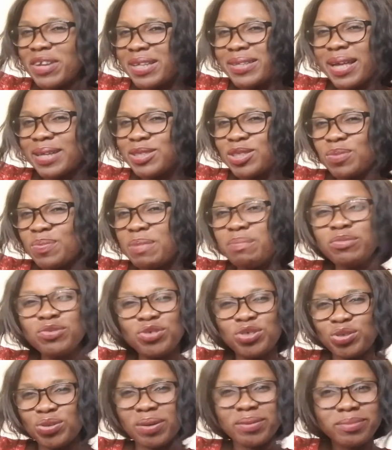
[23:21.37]
has to be
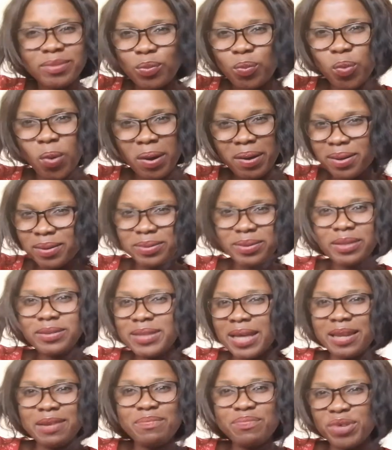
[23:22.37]
mutual. The work, the
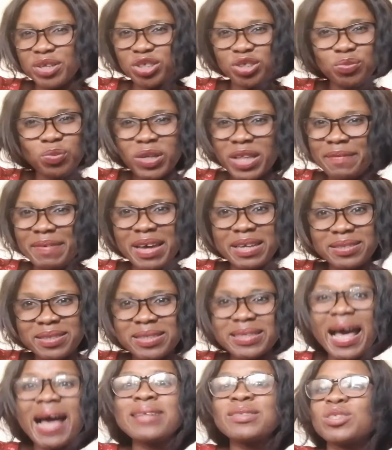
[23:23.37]
deliberation, whatever it
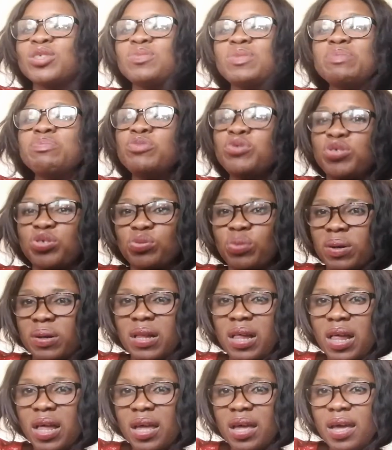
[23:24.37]
is, has to be mutual.